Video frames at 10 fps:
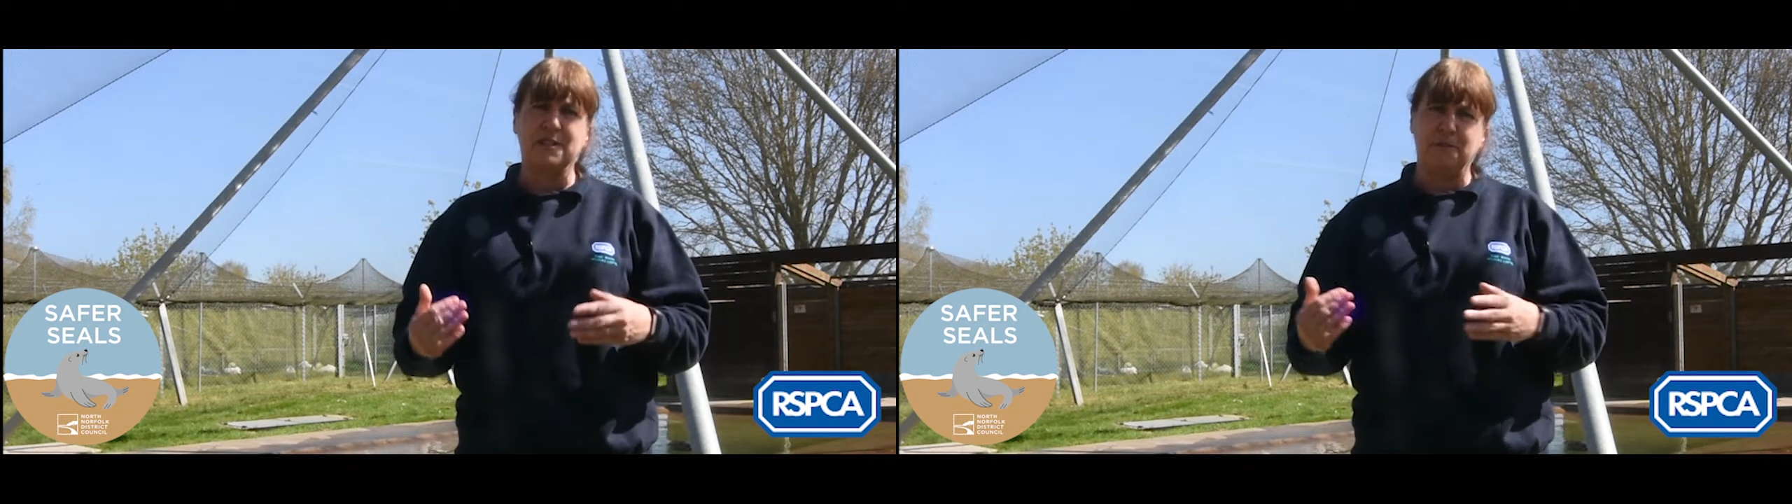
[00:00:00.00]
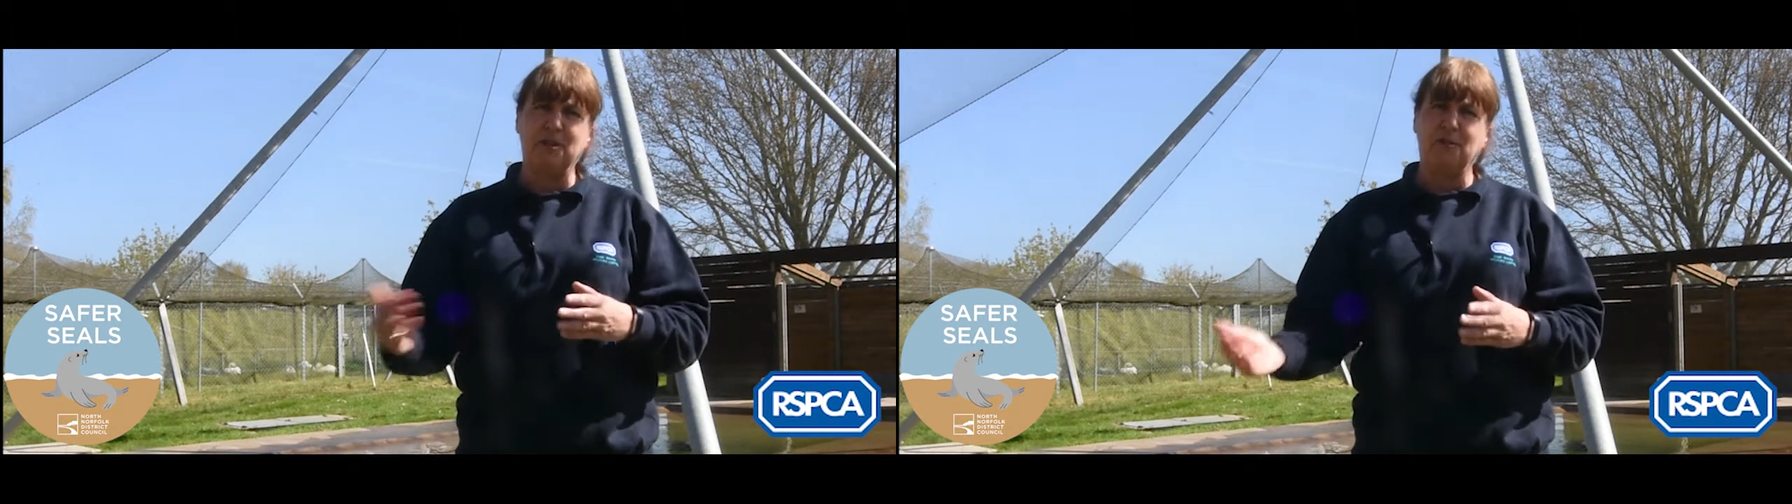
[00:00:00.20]

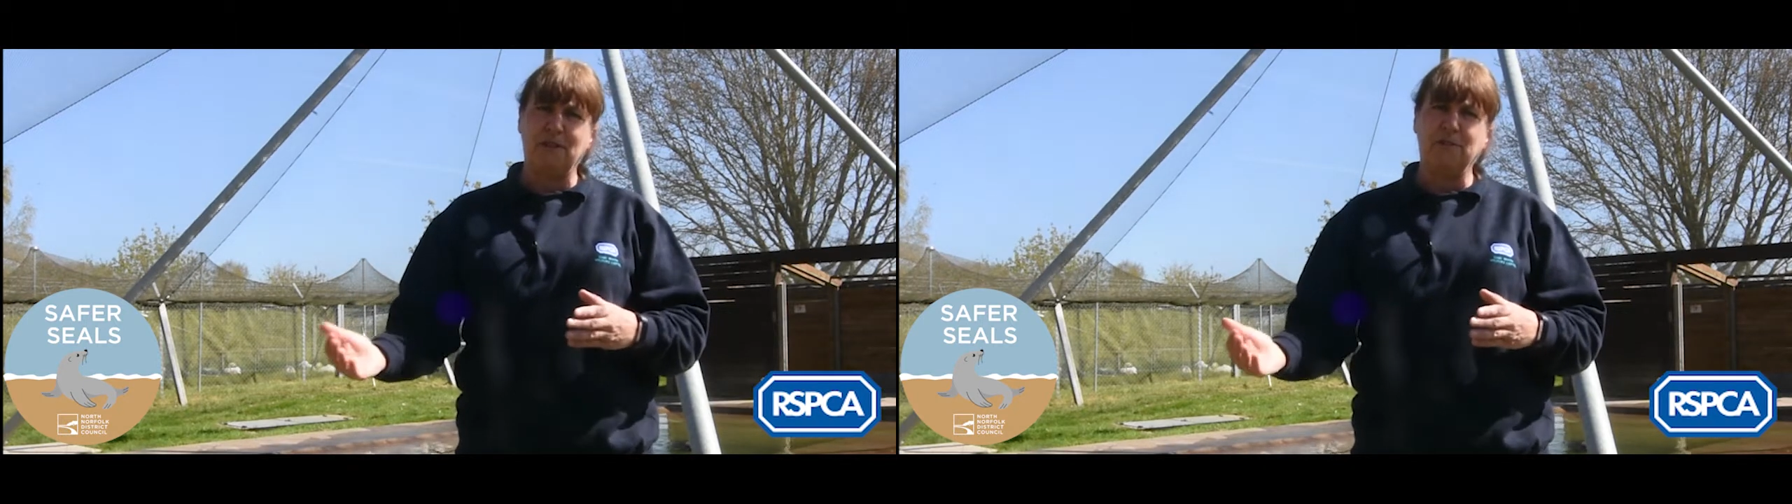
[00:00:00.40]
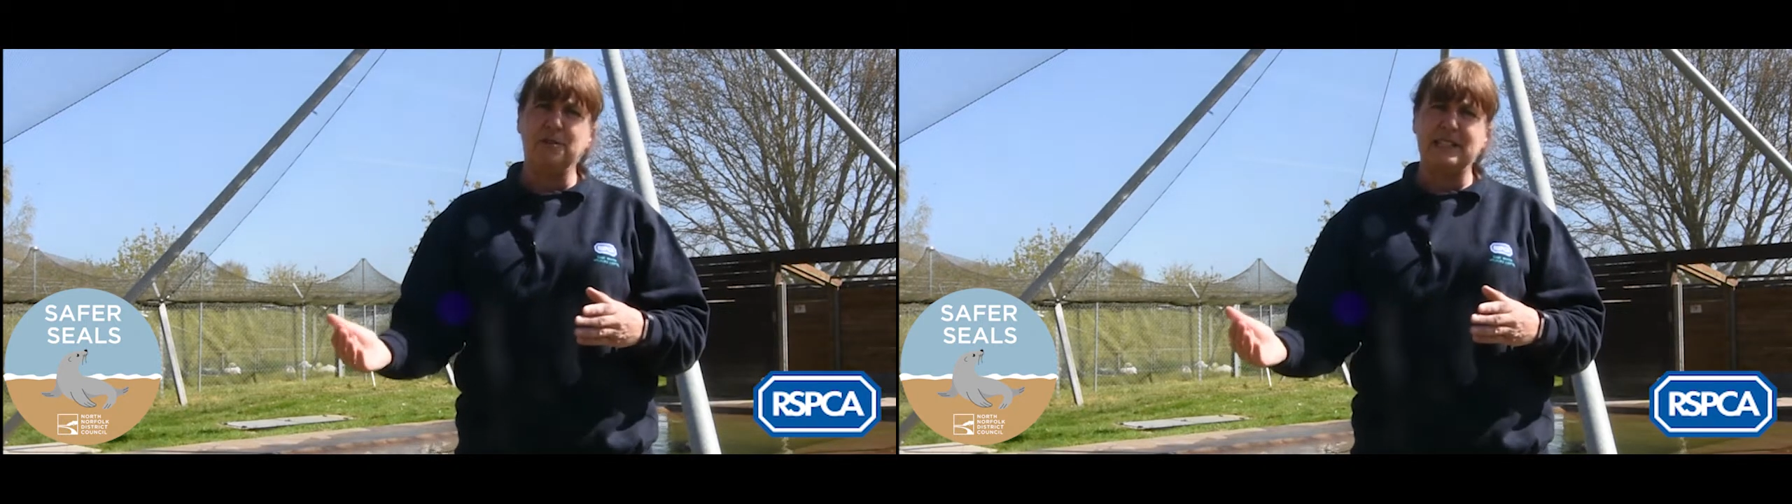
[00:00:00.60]
going to be
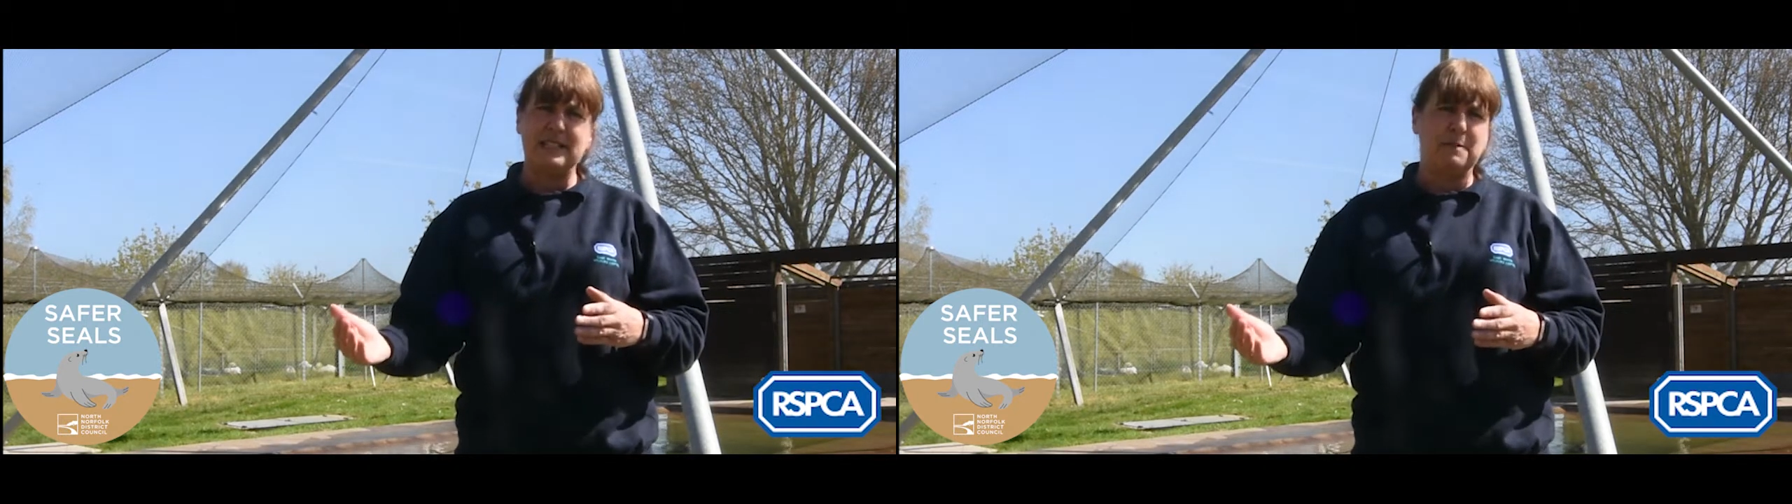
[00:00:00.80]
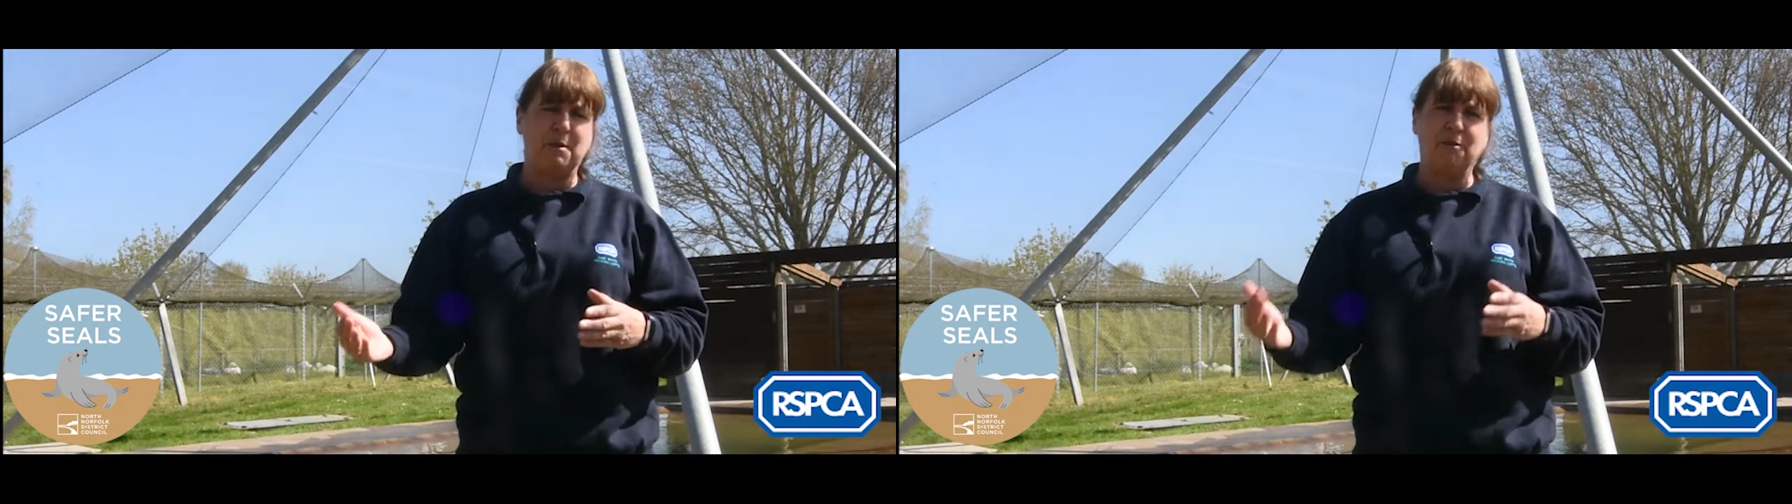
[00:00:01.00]
3-4
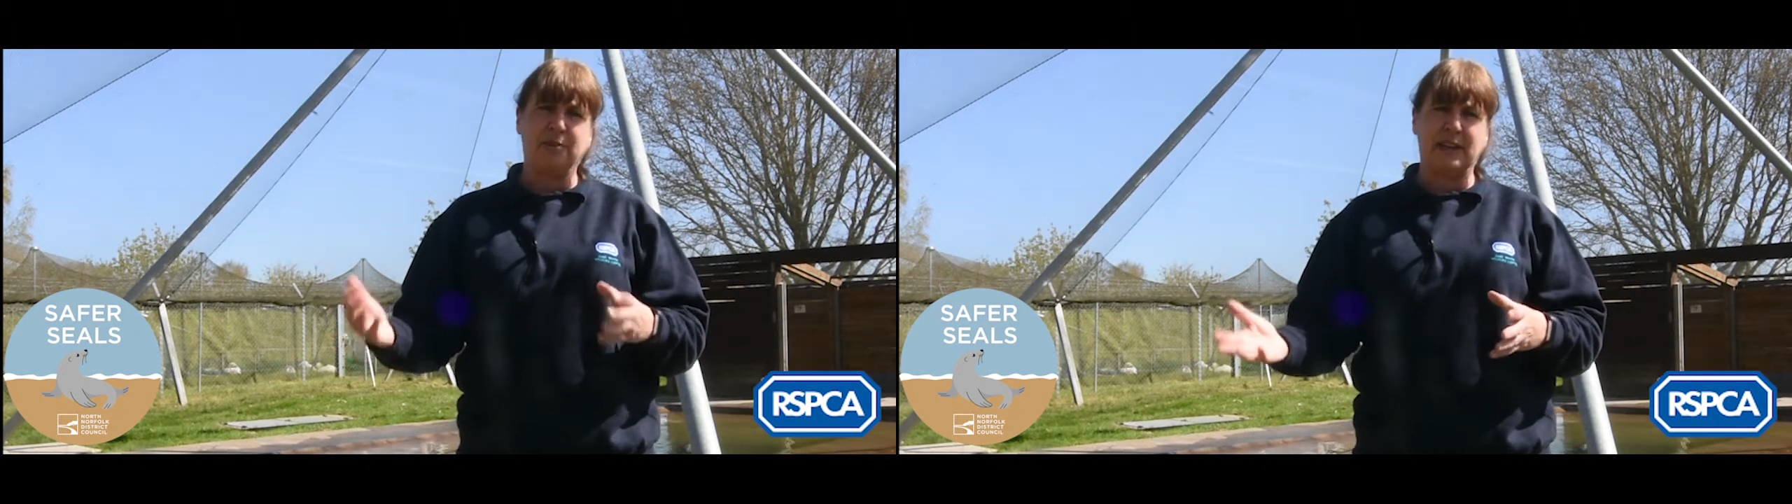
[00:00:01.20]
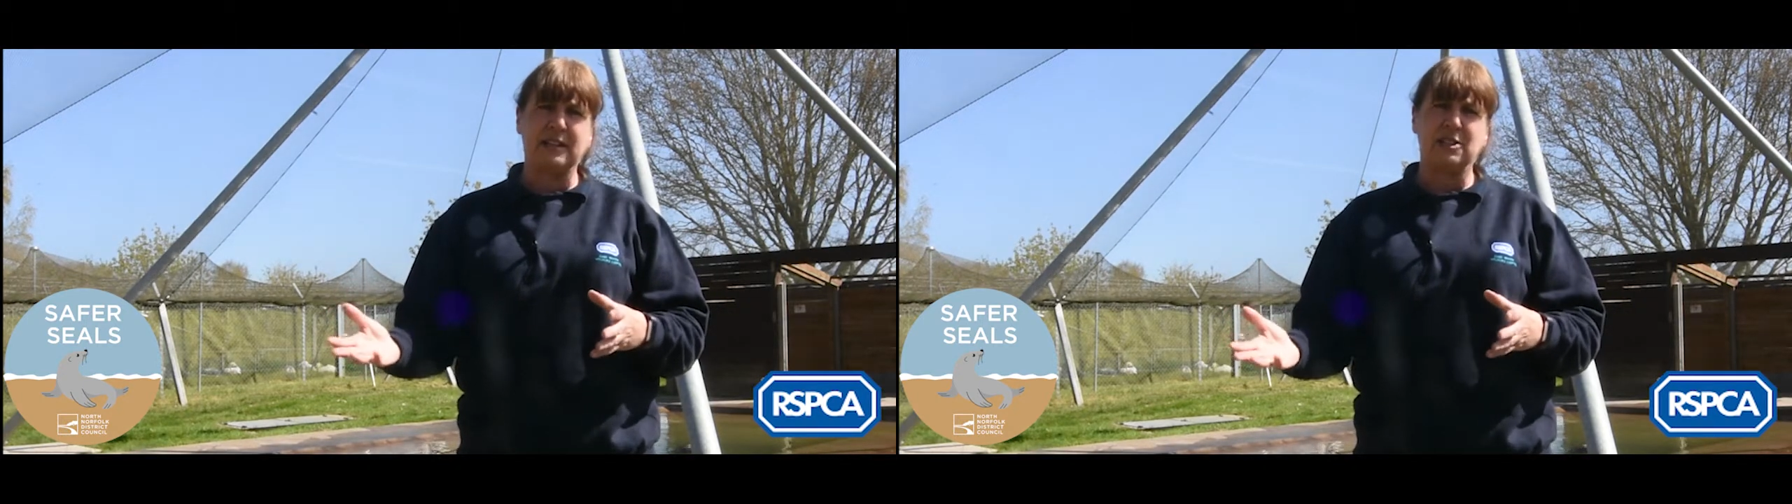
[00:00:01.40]
days before
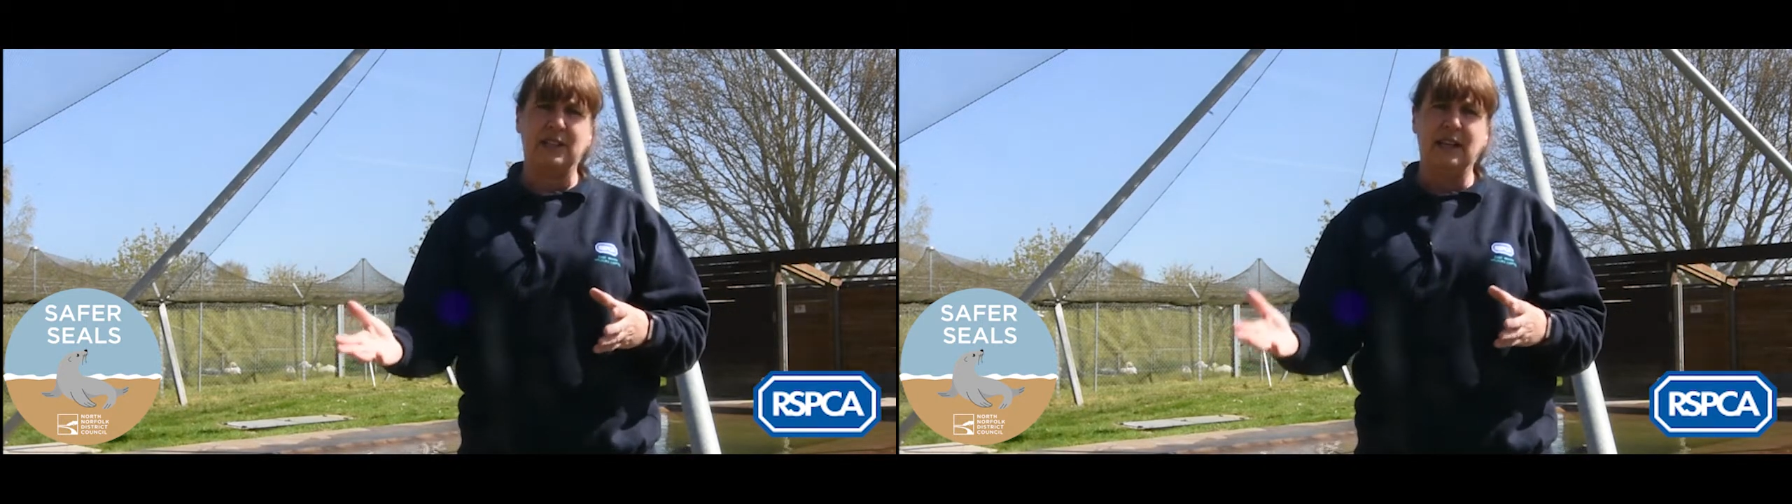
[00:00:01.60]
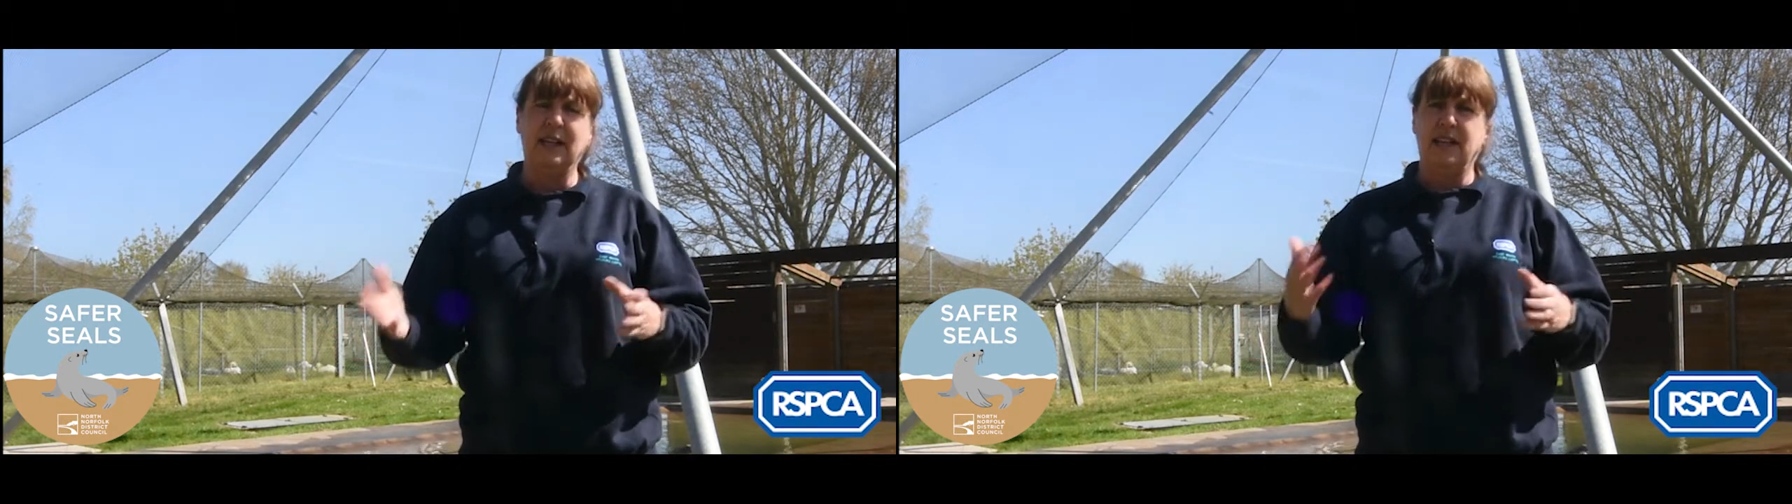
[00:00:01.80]
they actually